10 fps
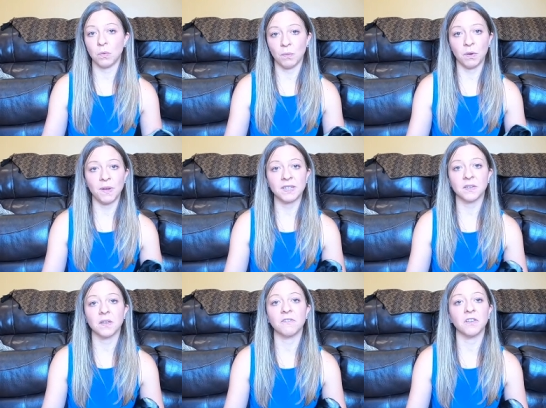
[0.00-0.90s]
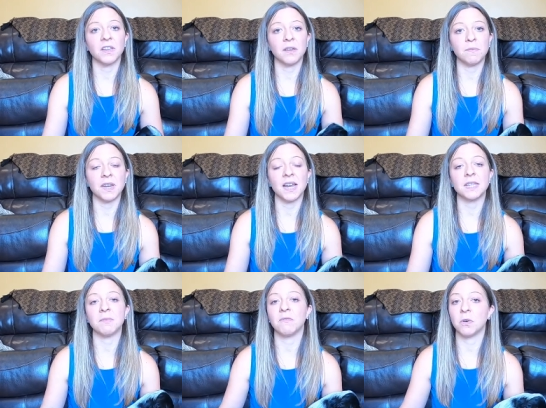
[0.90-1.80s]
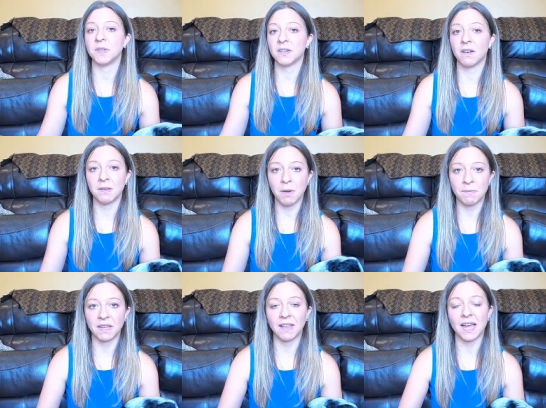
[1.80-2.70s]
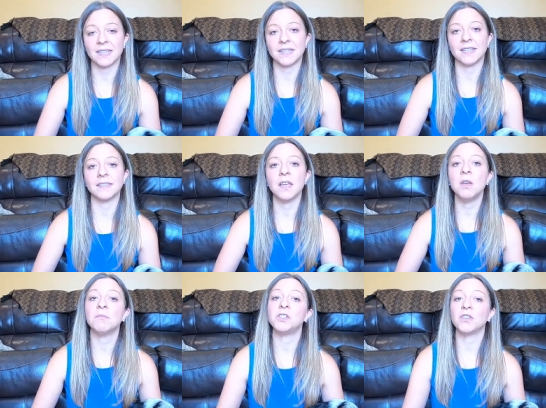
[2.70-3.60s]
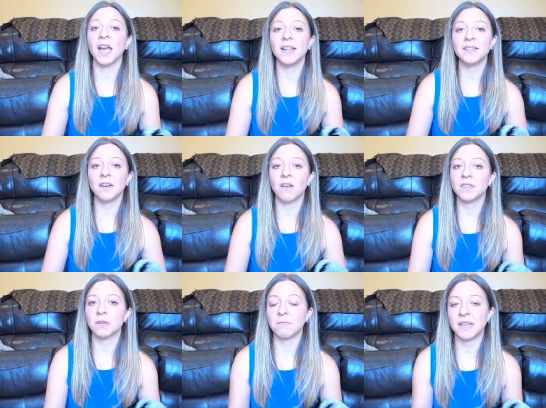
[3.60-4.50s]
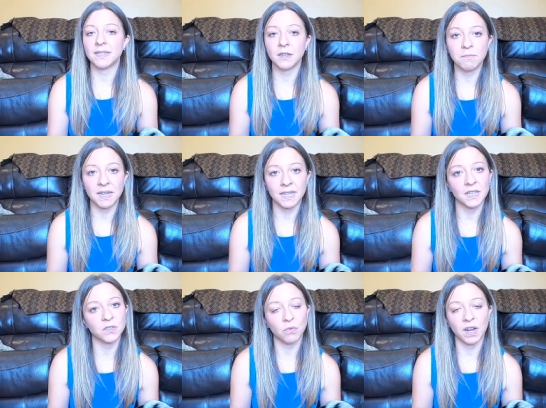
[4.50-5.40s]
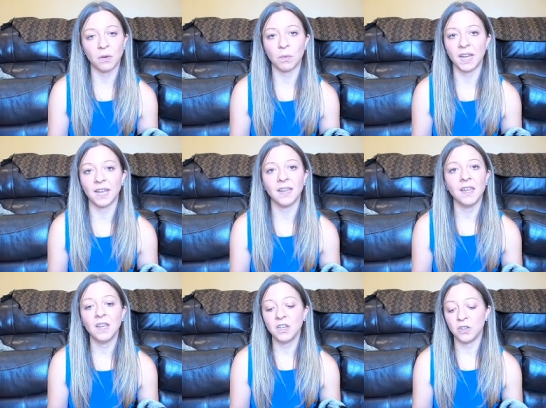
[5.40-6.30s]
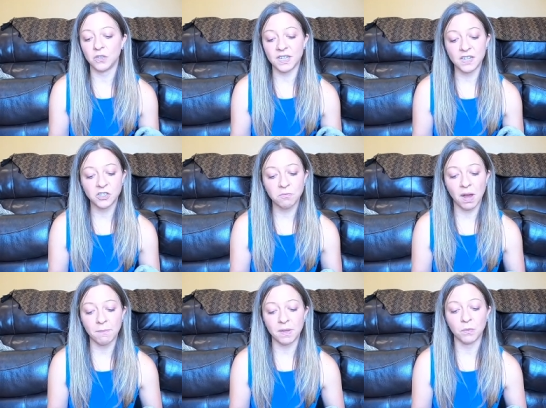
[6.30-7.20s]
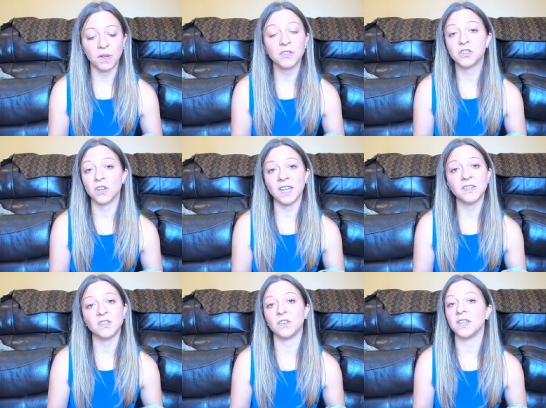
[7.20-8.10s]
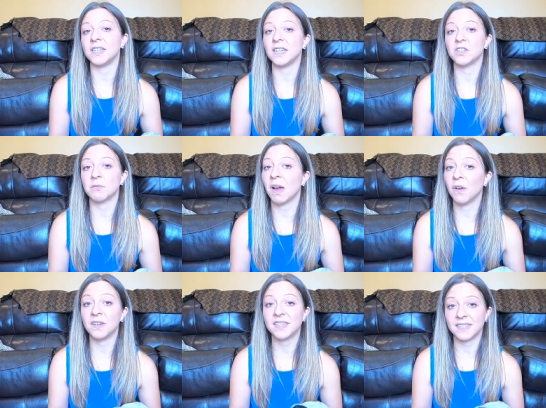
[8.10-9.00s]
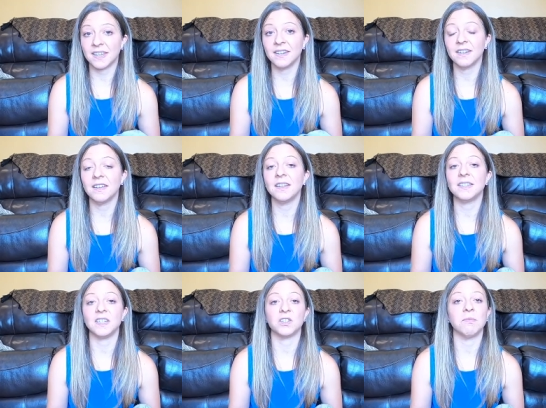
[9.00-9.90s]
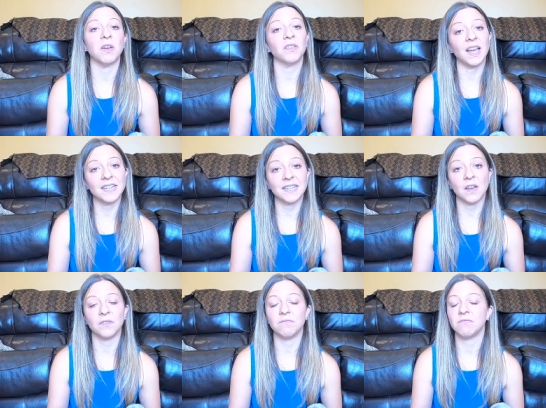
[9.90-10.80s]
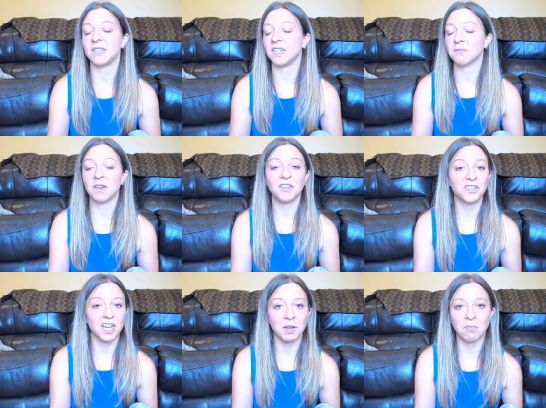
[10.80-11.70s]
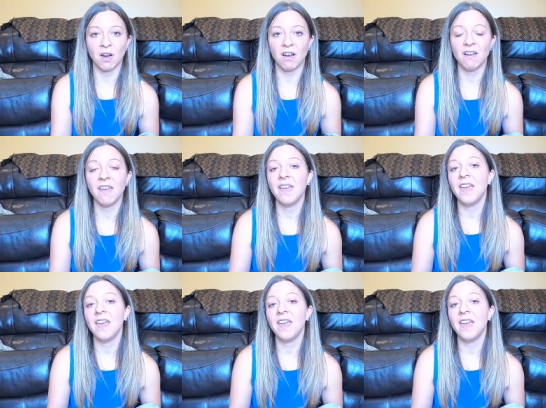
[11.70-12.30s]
we want to wait till they're fully immunized before we start any puppy classes, but you can start on some basic obedience right away. You teach your puppy with treats, you can teach them how to sit, teach them how to lie down, teach them how to shake a paw.